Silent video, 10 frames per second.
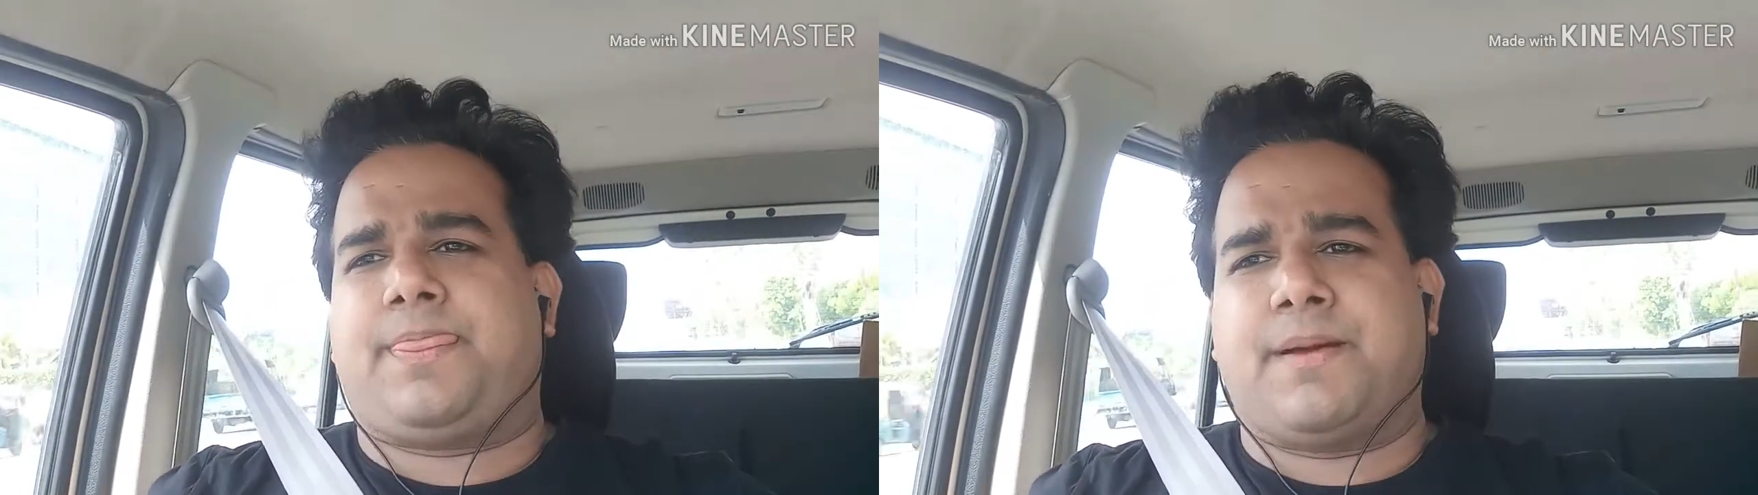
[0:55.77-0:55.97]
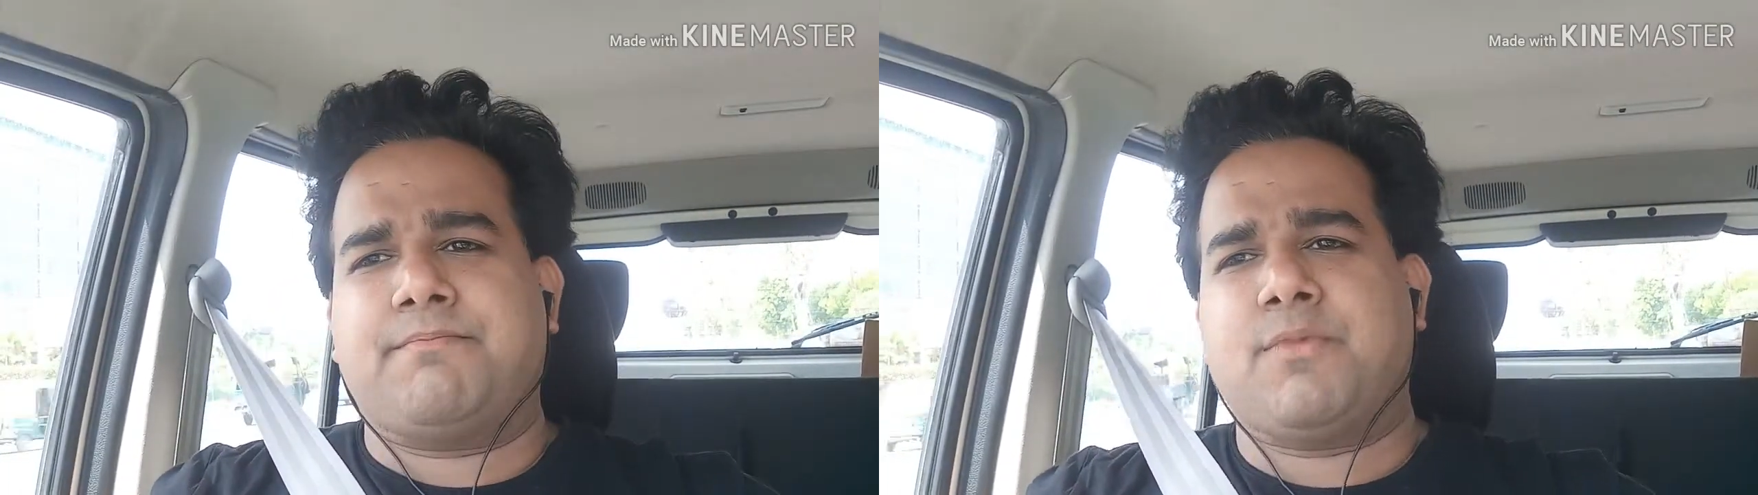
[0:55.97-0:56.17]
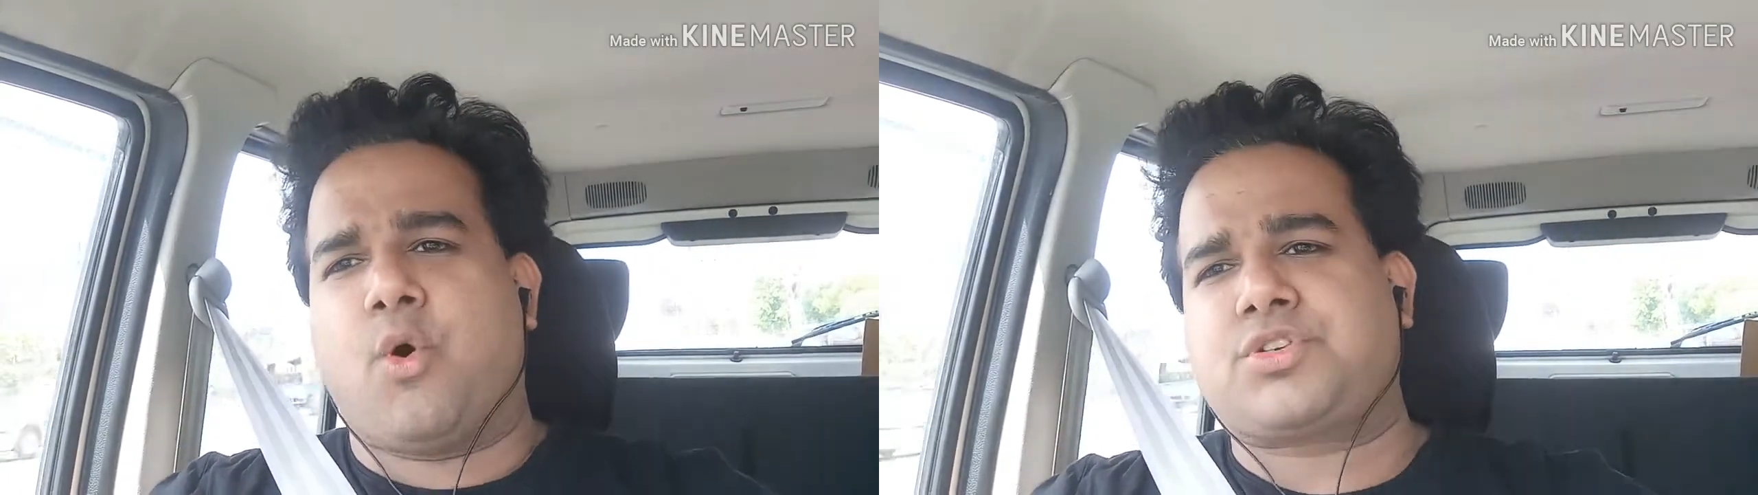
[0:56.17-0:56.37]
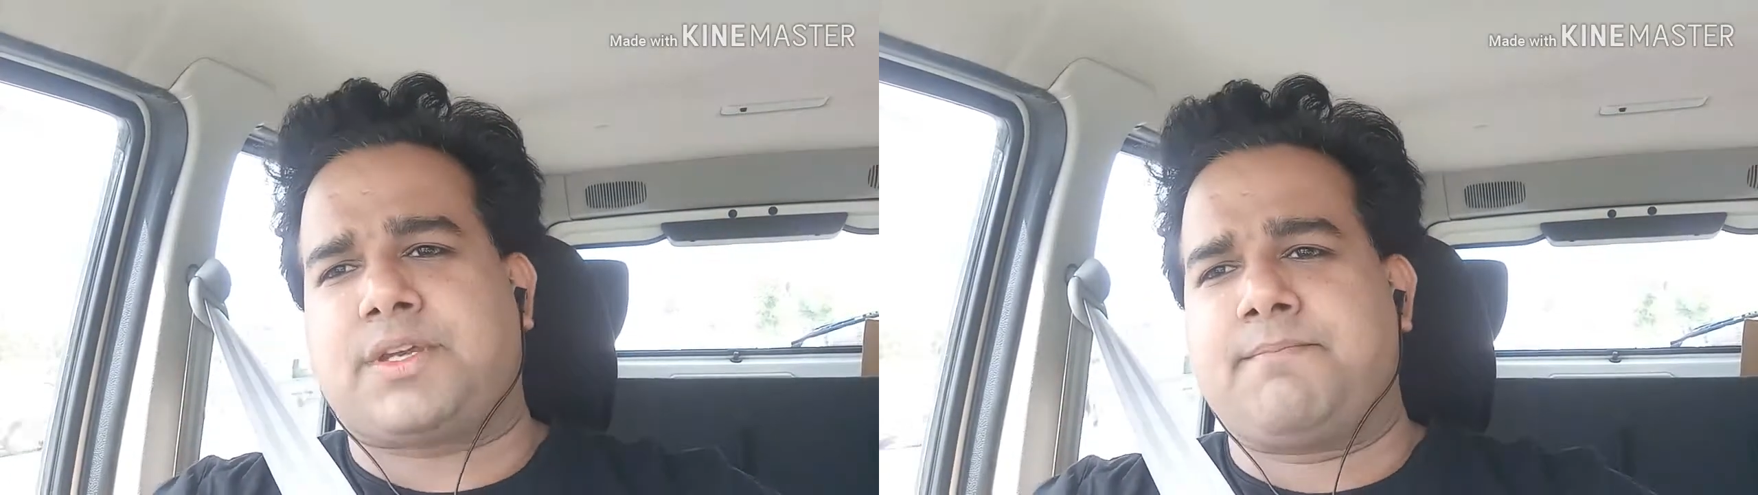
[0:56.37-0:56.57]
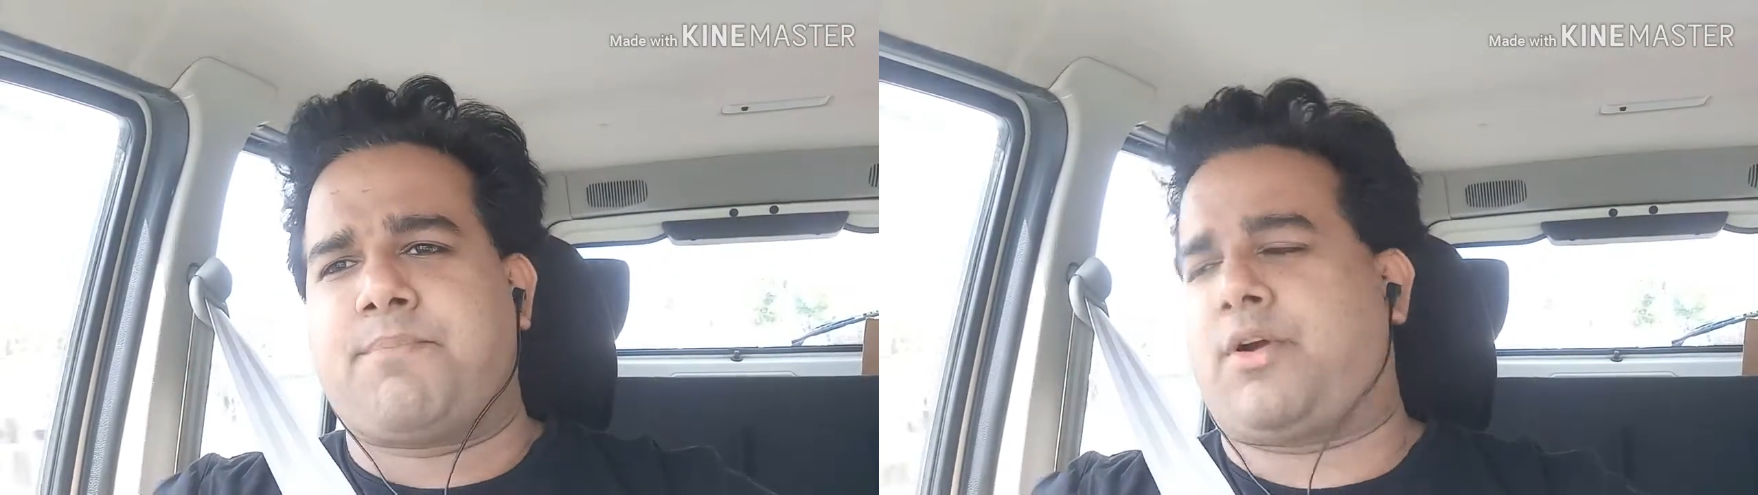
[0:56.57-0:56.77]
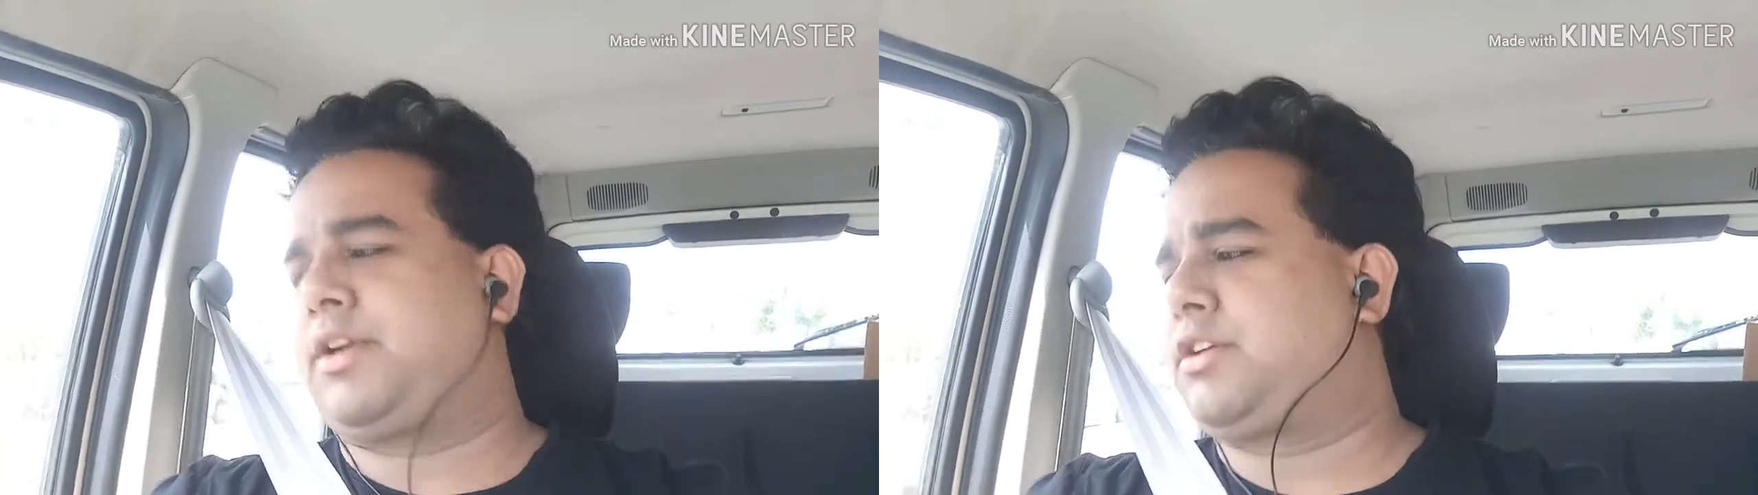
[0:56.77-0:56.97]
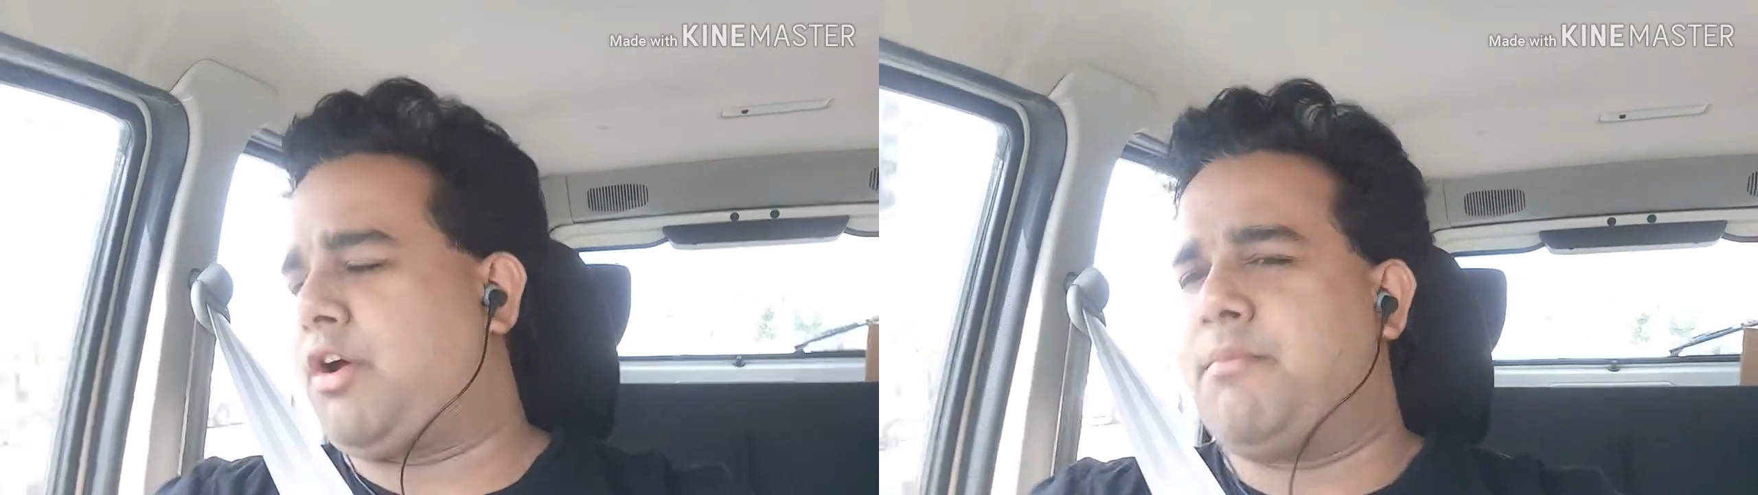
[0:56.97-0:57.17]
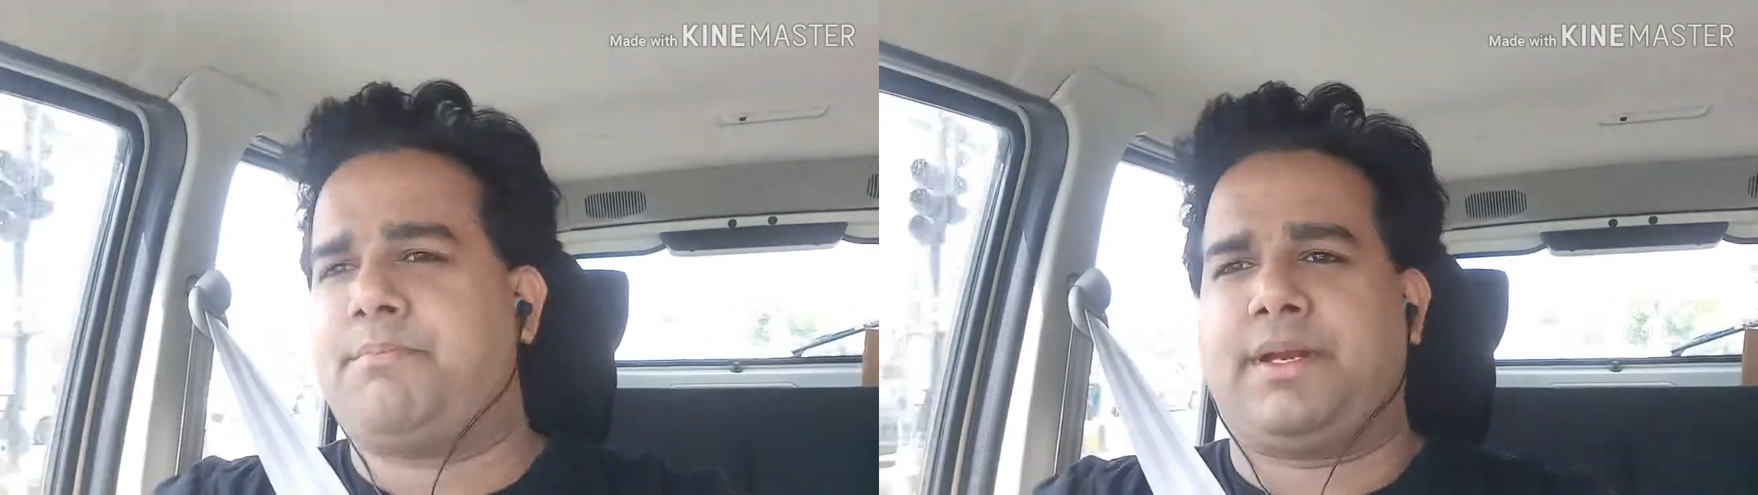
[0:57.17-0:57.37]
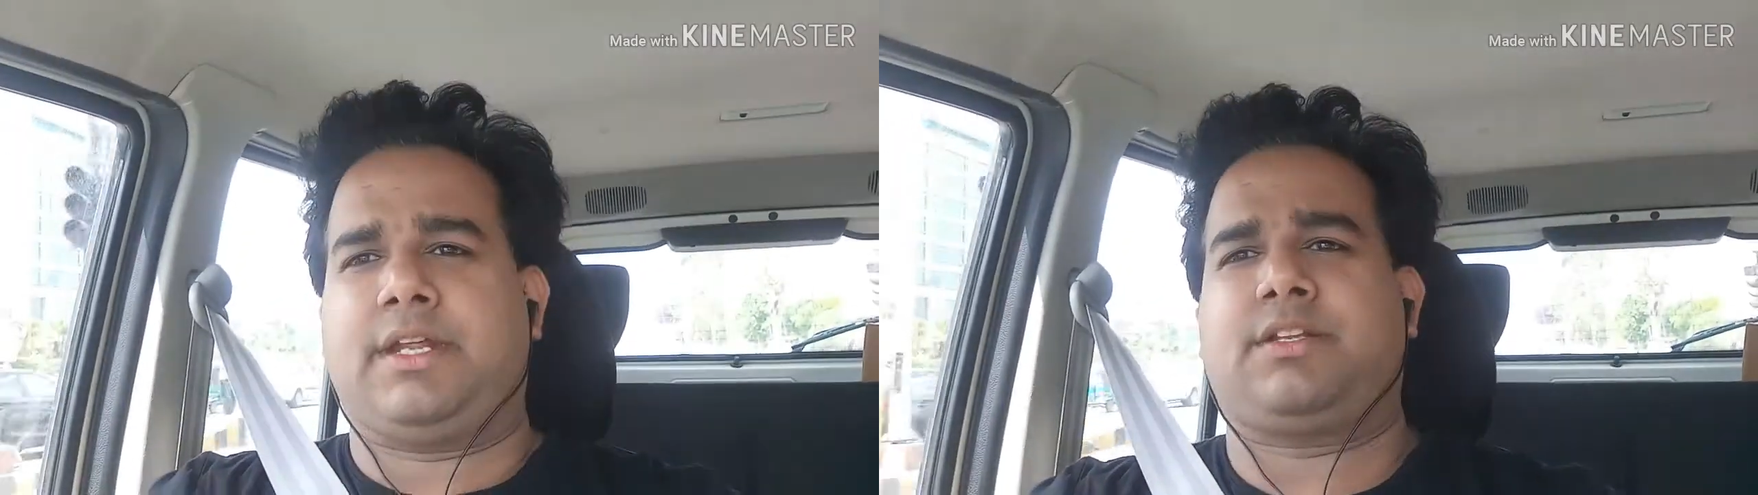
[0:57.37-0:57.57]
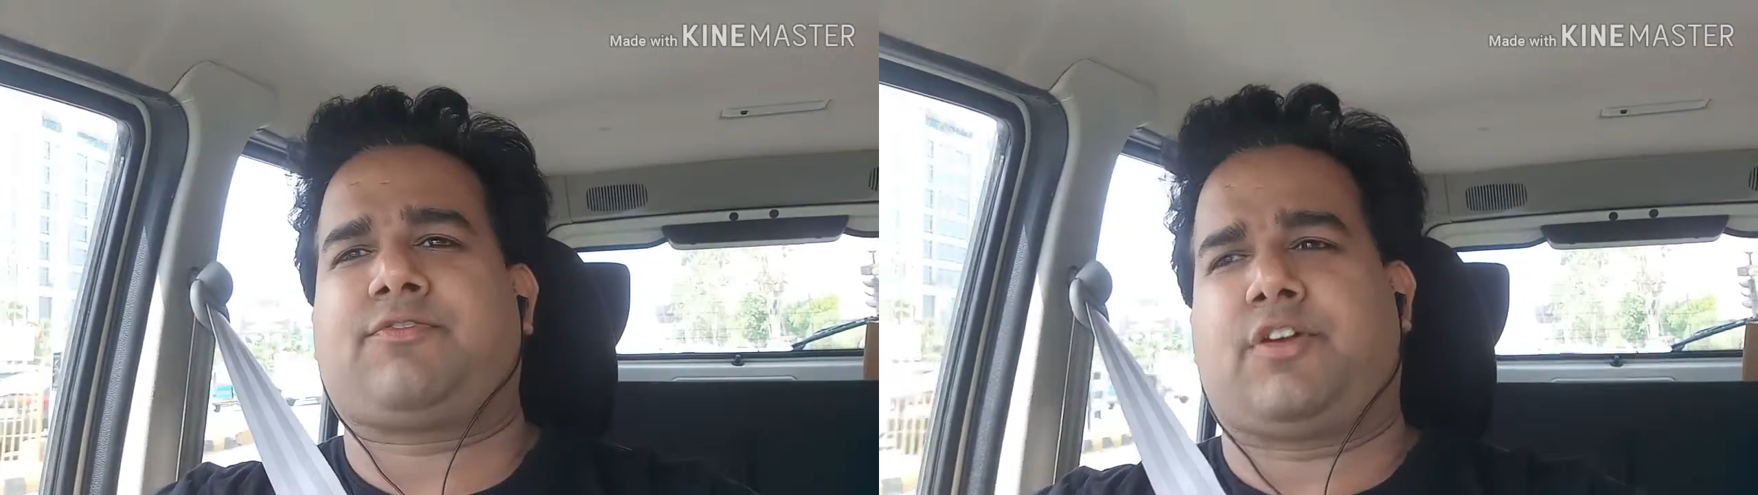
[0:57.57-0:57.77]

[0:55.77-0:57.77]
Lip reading: The most important component